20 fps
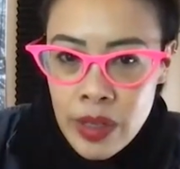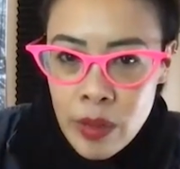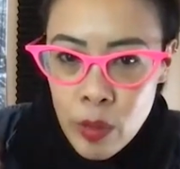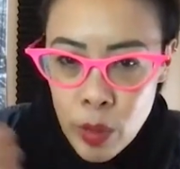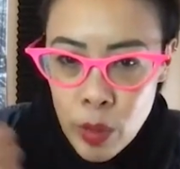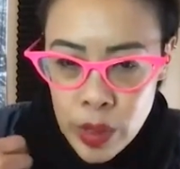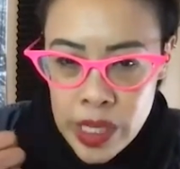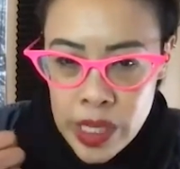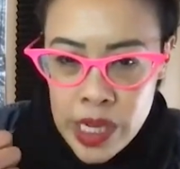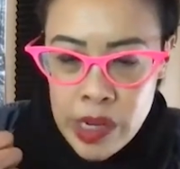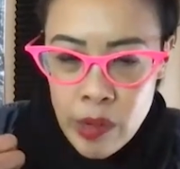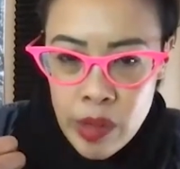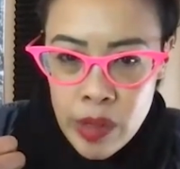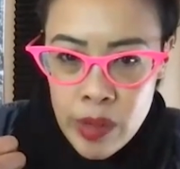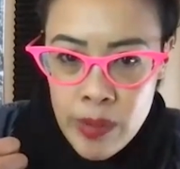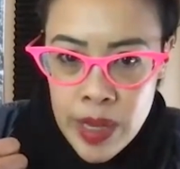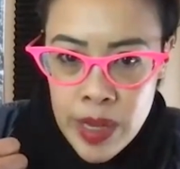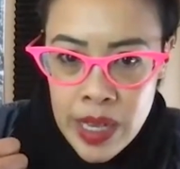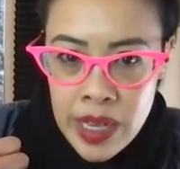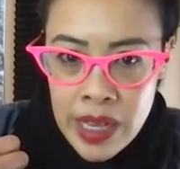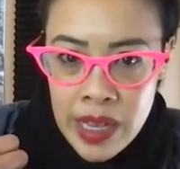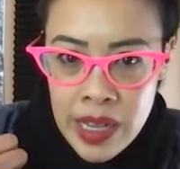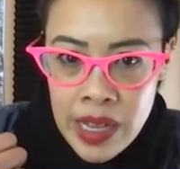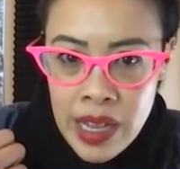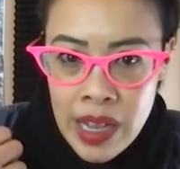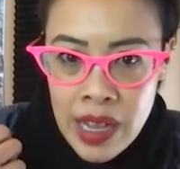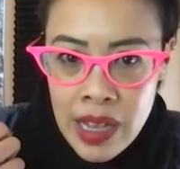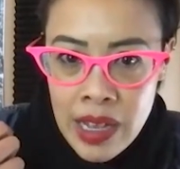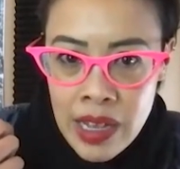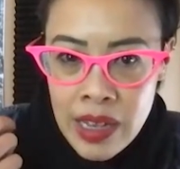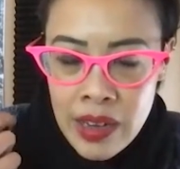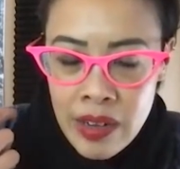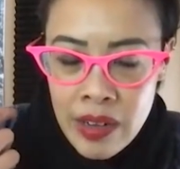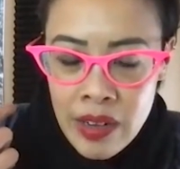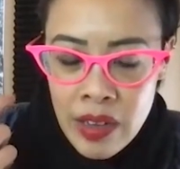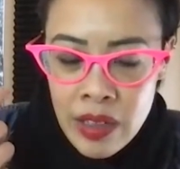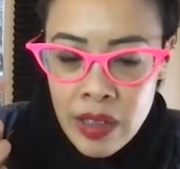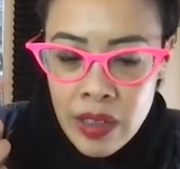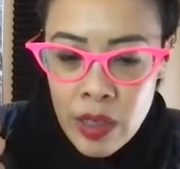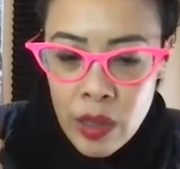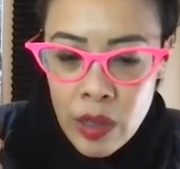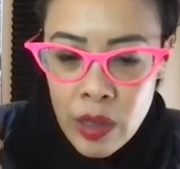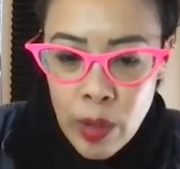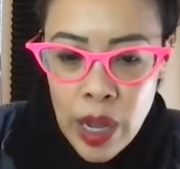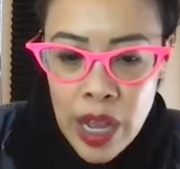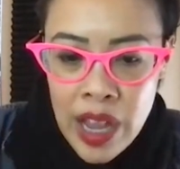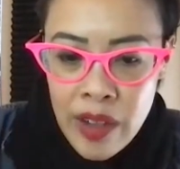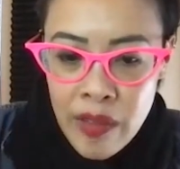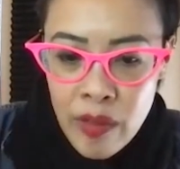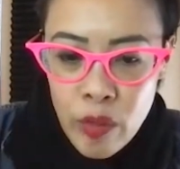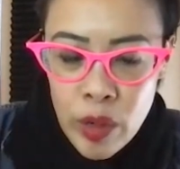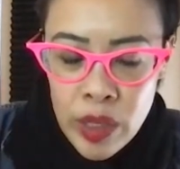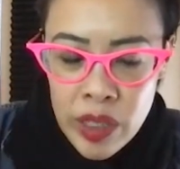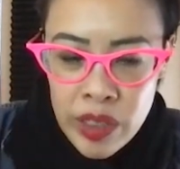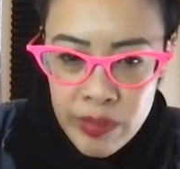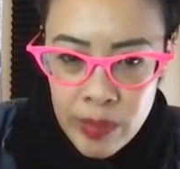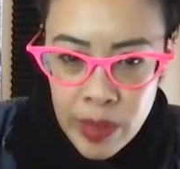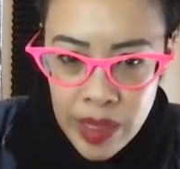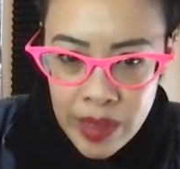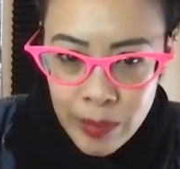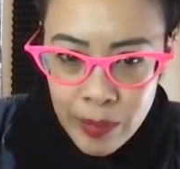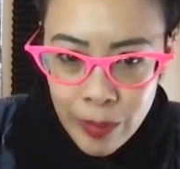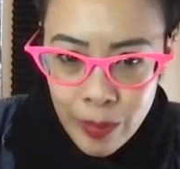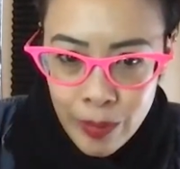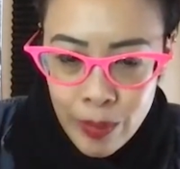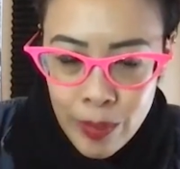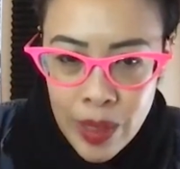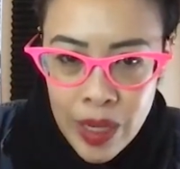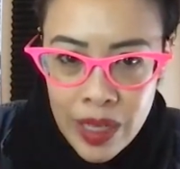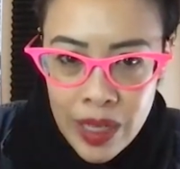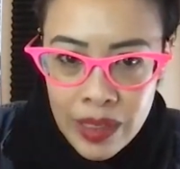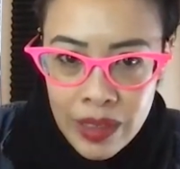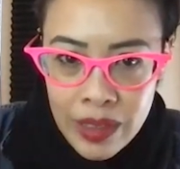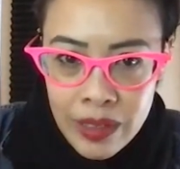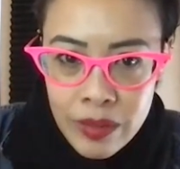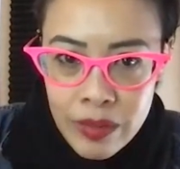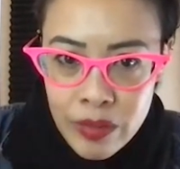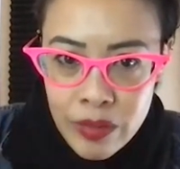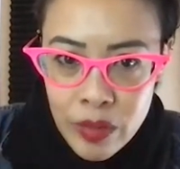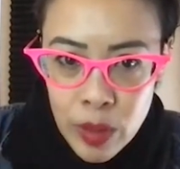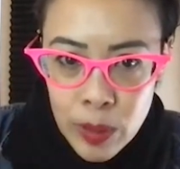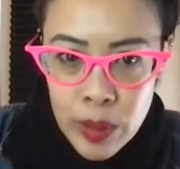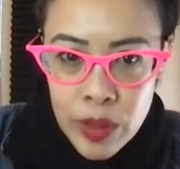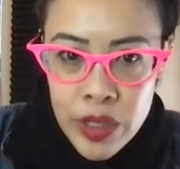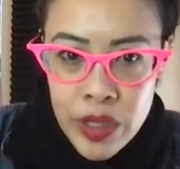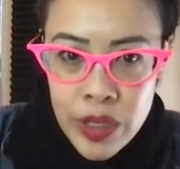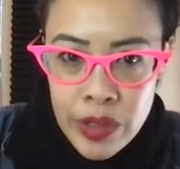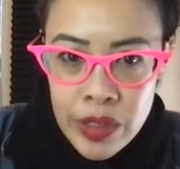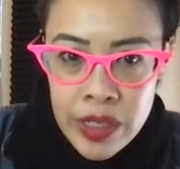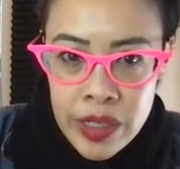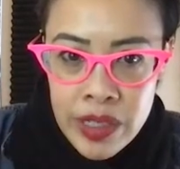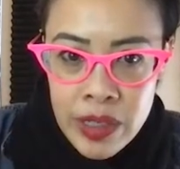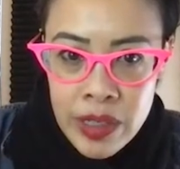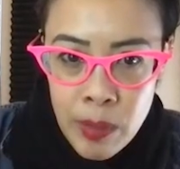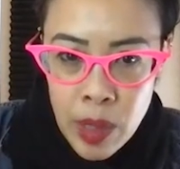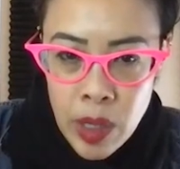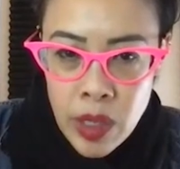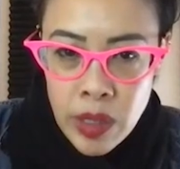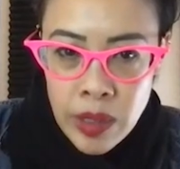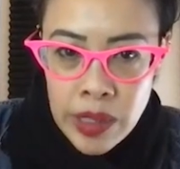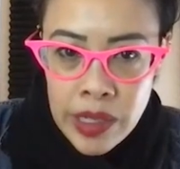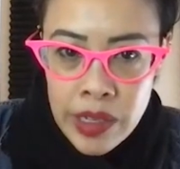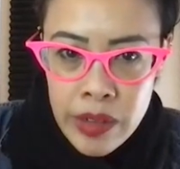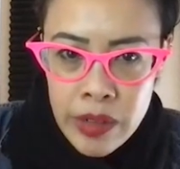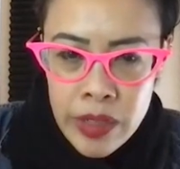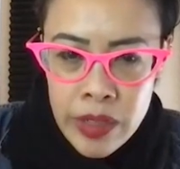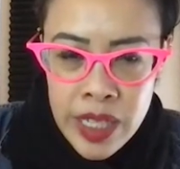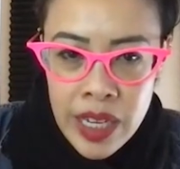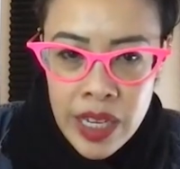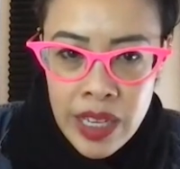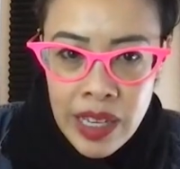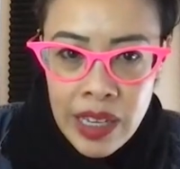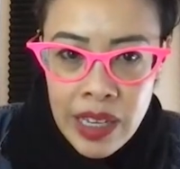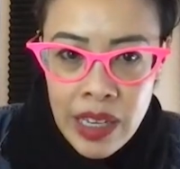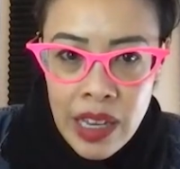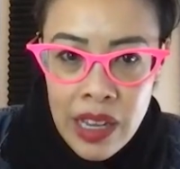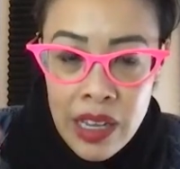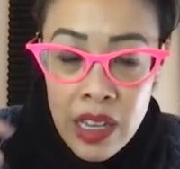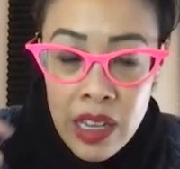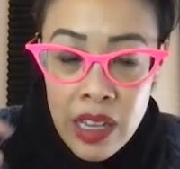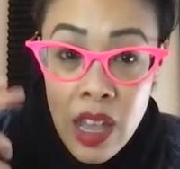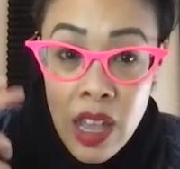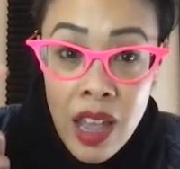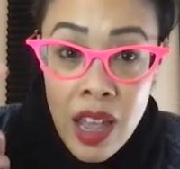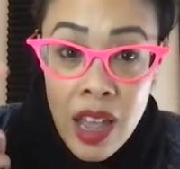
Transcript: working with me? And, you know, I have one of my, my former students, Marley, who said that like,